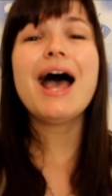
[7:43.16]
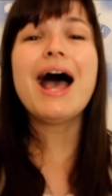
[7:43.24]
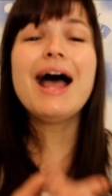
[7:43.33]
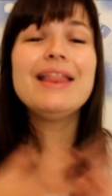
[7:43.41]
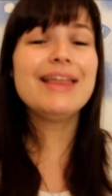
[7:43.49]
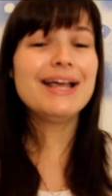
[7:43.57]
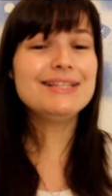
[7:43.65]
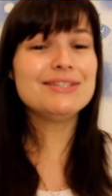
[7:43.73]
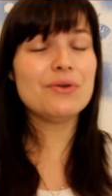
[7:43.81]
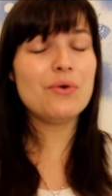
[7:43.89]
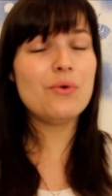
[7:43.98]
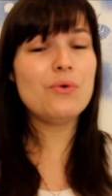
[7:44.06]
And
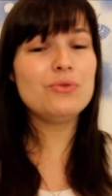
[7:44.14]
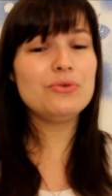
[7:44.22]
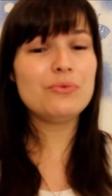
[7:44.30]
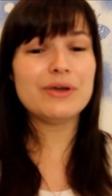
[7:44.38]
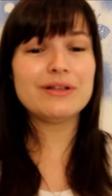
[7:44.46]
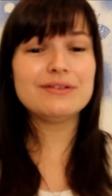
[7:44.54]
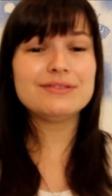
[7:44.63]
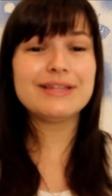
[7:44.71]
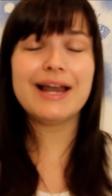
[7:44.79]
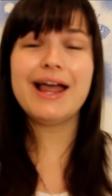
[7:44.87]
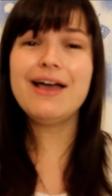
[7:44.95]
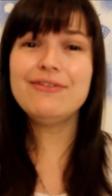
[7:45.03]
that's all the oils
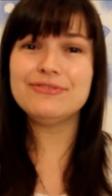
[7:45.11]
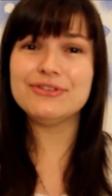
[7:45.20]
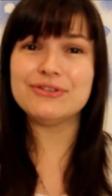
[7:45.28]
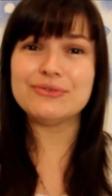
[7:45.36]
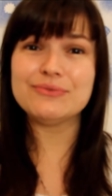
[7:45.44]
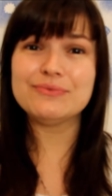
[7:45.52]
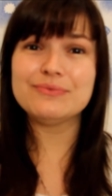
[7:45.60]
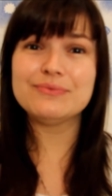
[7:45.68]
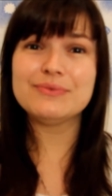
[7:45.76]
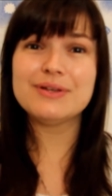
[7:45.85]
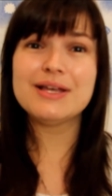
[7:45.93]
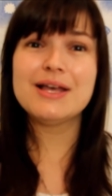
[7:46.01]
that I have for you.
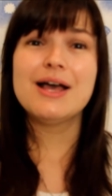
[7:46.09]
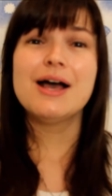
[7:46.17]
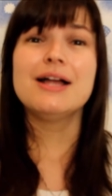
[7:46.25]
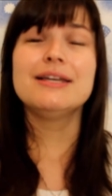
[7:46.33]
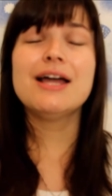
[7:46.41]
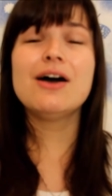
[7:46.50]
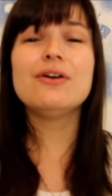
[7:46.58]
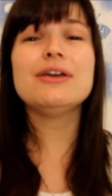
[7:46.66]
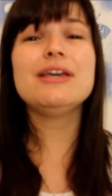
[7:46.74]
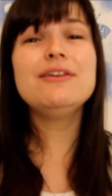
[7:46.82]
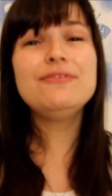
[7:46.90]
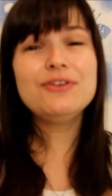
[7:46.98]

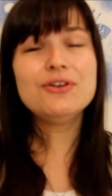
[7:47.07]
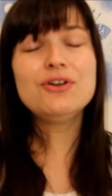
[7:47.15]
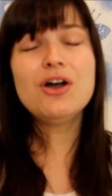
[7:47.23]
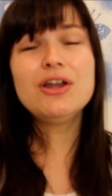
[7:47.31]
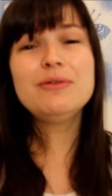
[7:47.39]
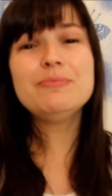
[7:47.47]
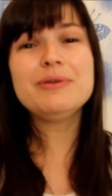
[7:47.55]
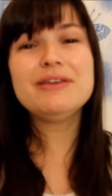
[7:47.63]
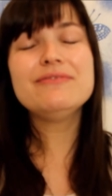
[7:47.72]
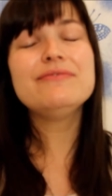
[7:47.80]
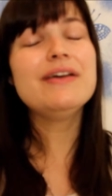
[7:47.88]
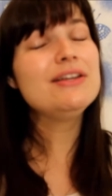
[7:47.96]
Now, if you're going to
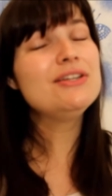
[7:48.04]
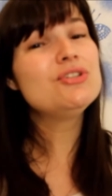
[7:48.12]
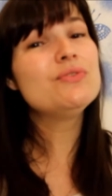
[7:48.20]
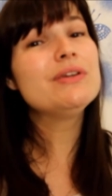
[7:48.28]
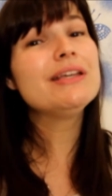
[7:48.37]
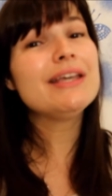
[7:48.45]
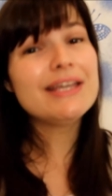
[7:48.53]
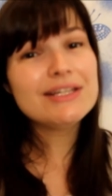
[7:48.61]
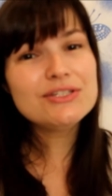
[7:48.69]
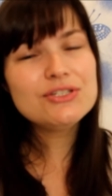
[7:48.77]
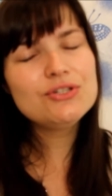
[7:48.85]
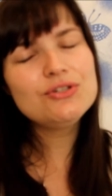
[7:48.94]
be venturing
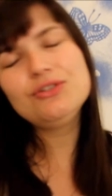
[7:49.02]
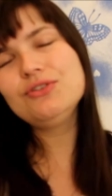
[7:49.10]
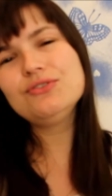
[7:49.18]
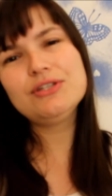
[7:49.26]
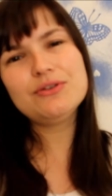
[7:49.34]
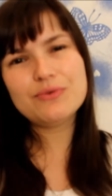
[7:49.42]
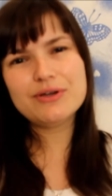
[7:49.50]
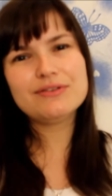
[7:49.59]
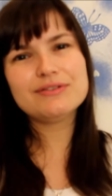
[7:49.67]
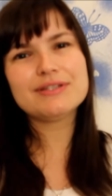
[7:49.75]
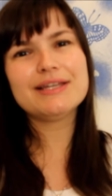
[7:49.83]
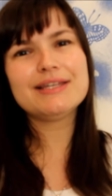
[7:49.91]
into using
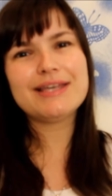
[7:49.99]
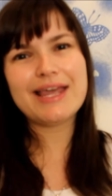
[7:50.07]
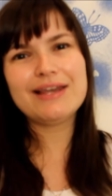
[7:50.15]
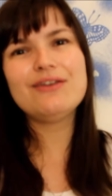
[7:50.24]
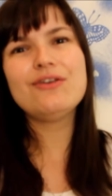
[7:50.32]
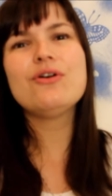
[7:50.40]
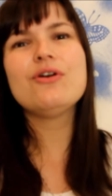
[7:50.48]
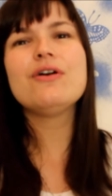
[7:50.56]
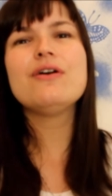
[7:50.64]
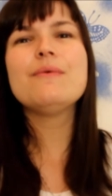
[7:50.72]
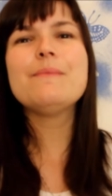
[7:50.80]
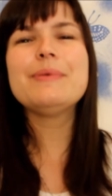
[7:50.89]
oils again,
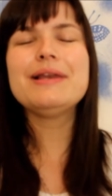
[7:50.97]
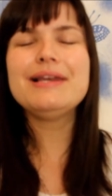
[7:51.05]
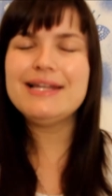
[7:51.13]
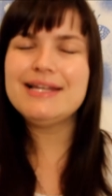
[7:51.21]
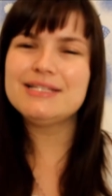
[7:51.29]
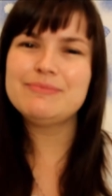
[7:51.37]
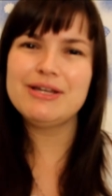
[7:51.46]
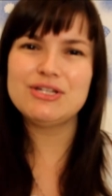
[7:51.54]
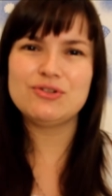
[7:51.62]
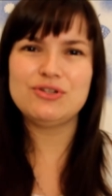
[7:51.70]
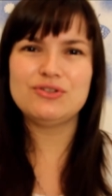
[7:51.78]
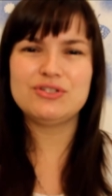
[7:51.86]
please make
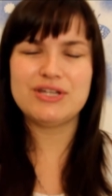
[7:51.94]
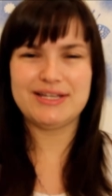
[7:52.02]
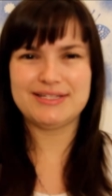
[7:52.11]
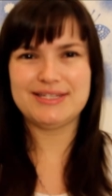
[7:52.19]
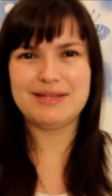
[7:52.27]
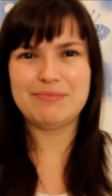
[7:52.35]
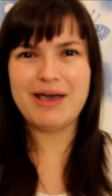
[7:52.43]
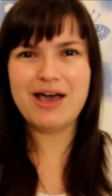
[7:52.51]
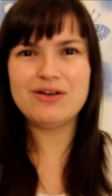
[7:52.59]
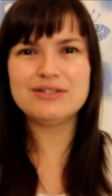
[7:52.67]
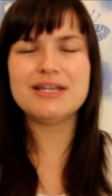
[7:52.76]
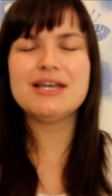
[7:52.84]
sure you test them
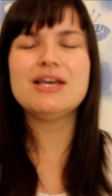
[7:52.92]
out,